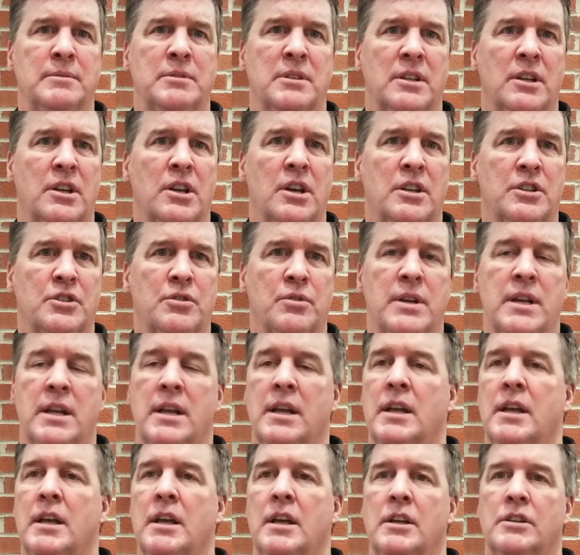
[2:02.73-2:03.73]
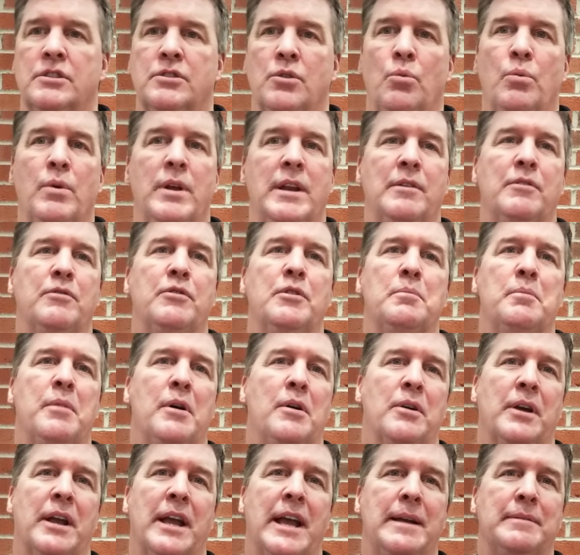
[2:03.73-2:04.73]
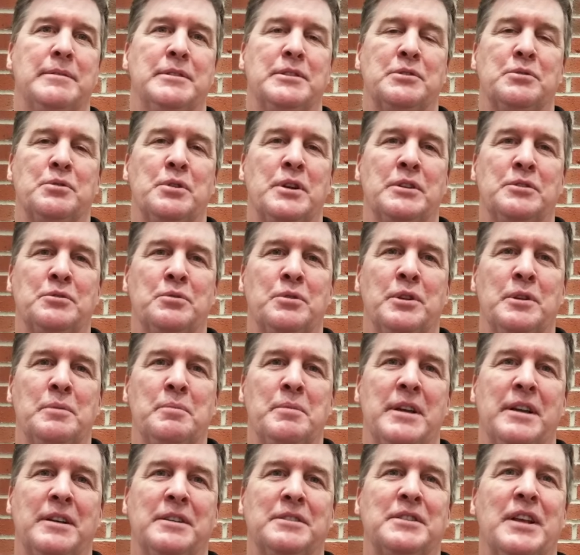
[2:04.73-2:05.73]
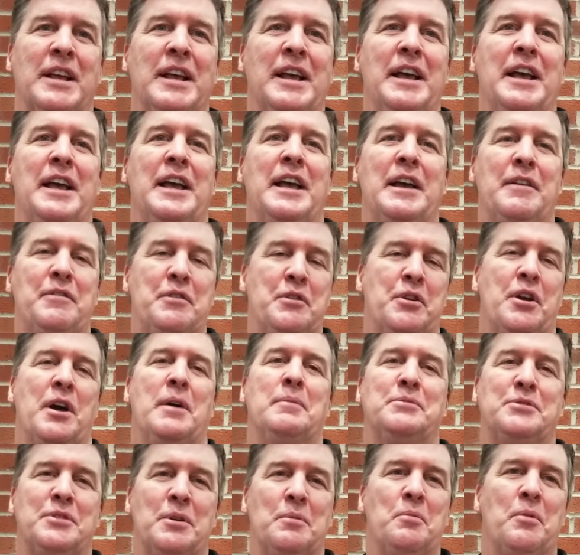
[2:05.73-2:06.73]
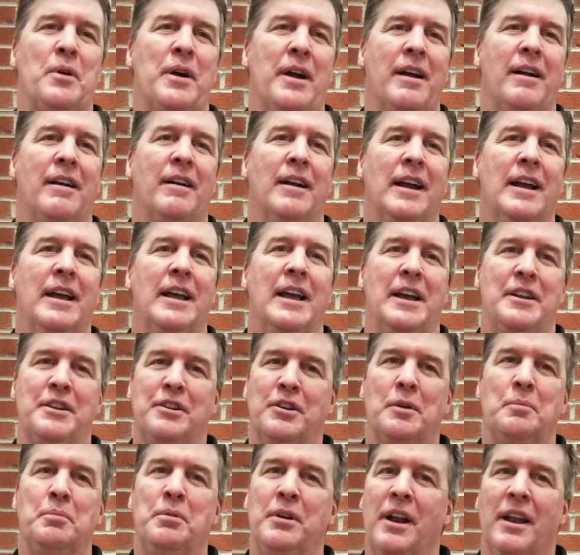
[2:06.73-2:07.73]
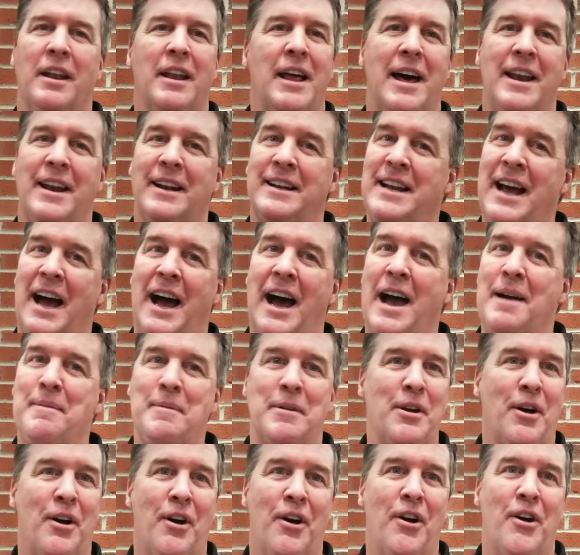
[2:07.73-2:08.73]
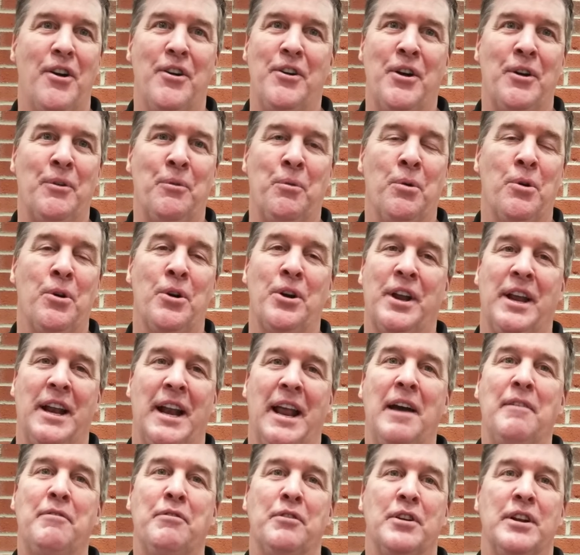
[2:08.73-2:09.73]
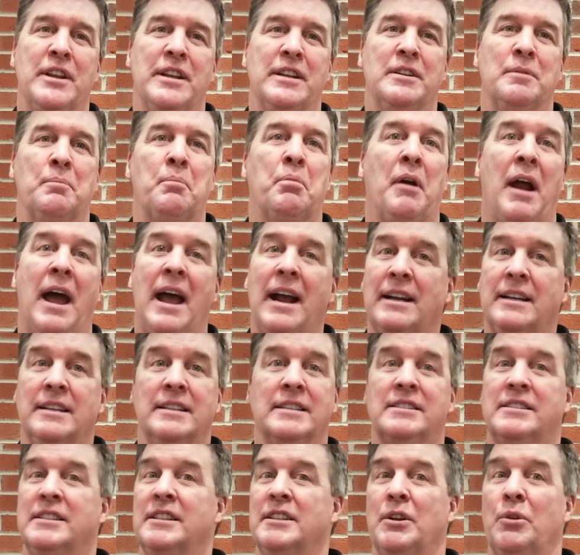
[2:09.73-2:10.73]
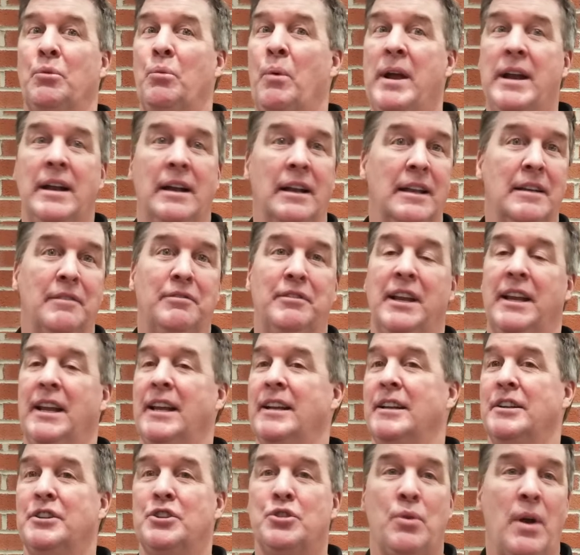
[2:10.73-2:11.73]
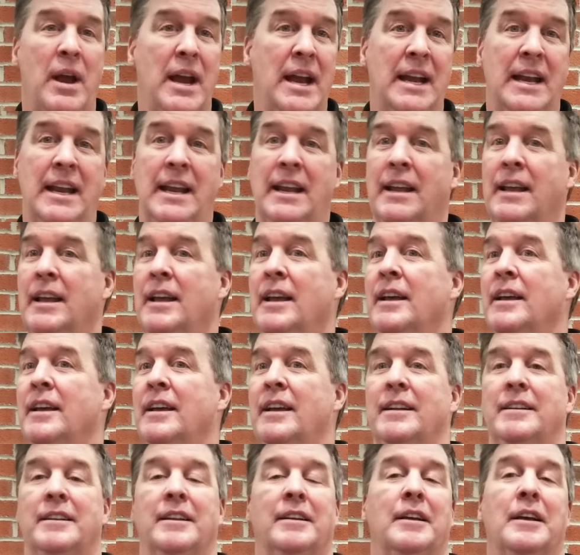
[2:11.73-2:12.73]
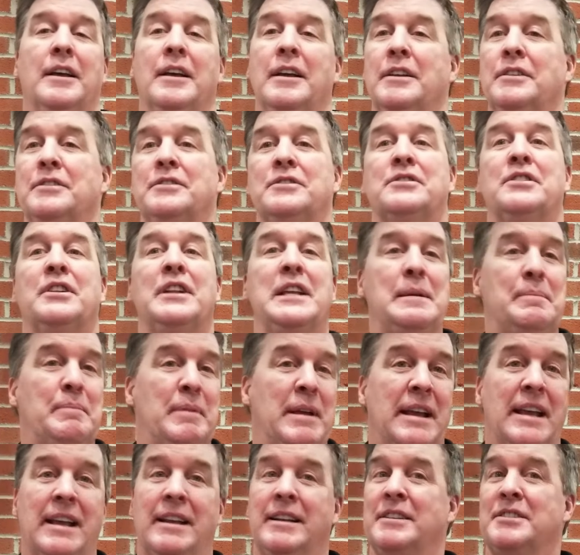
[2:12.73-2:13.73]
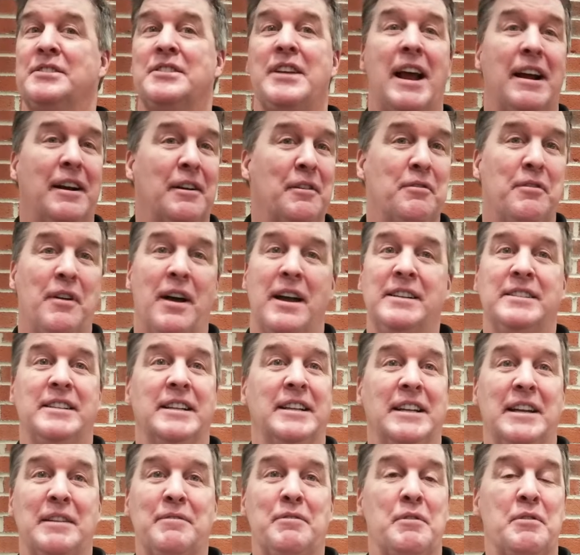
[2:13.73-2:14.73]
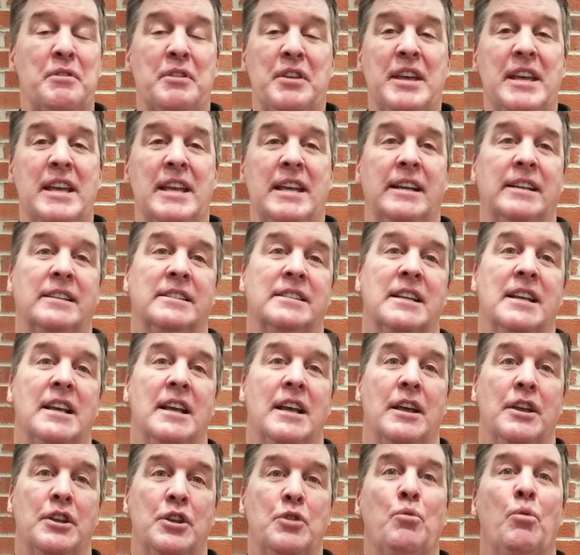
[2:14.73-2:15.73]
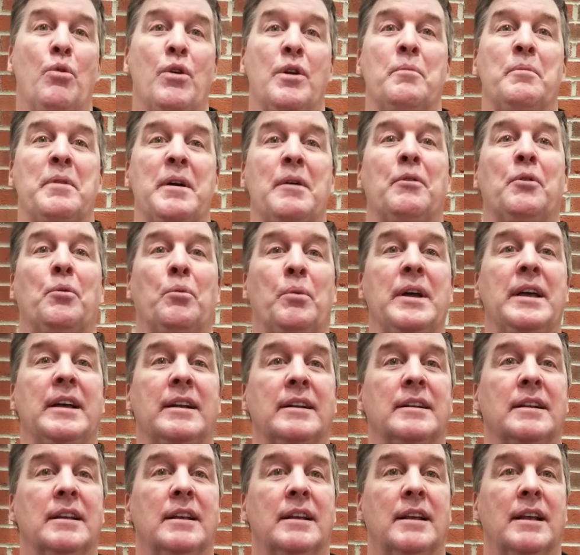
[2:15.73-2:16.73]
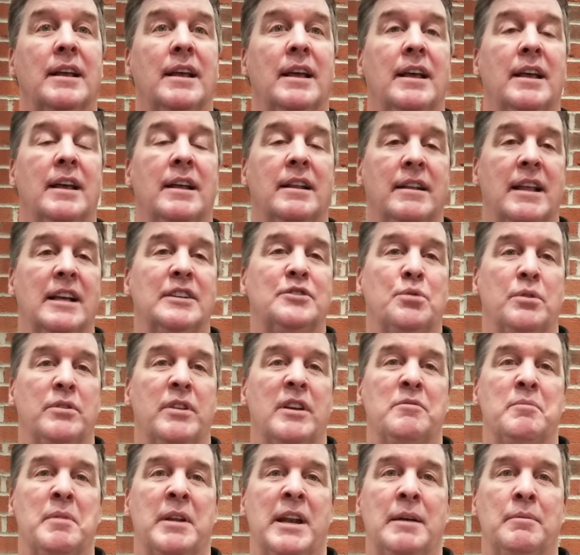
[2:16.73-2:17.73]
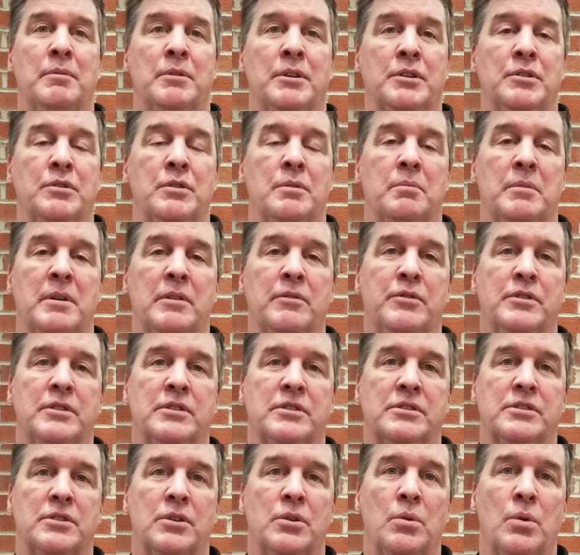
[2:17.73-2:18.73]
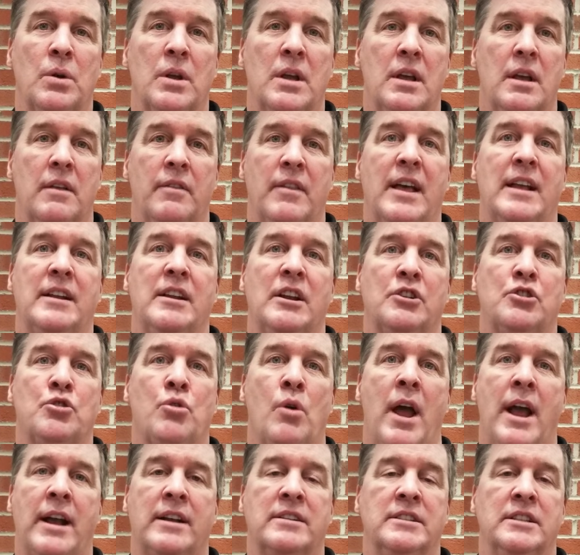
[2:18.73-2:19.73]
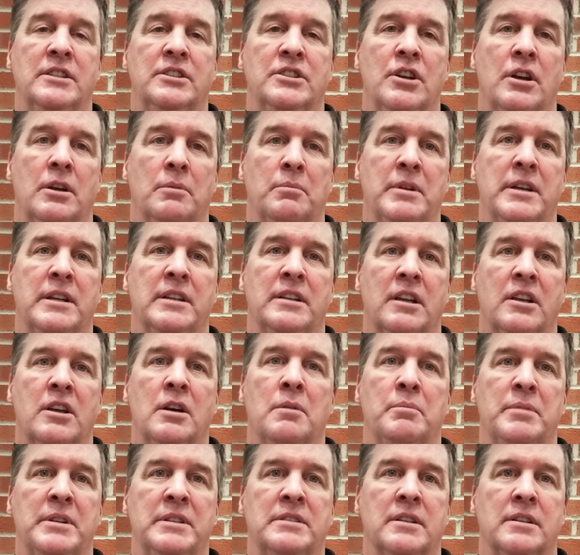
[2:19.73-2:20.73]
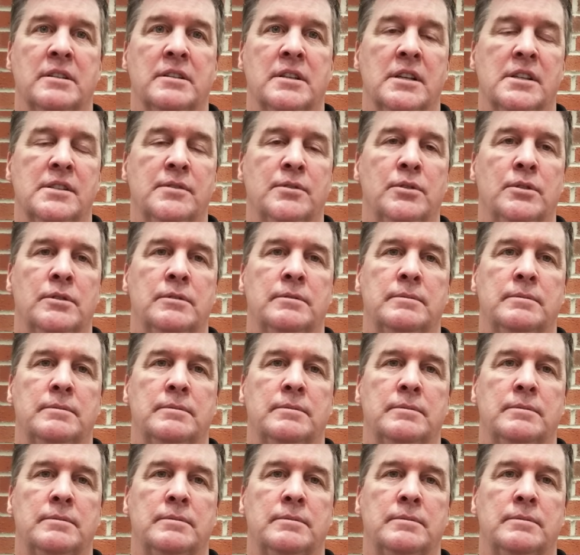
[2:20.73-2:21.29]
in the country. So winning football games is really big, because if you come somewhere and you're going to put a lot of time and hard work and effort into practice, into weightlifting, into training, into sleeping, into sacrificing different things, you want to be able to win. And that's what they've been able to do at Memphis. So that attracts these young men to come be successful.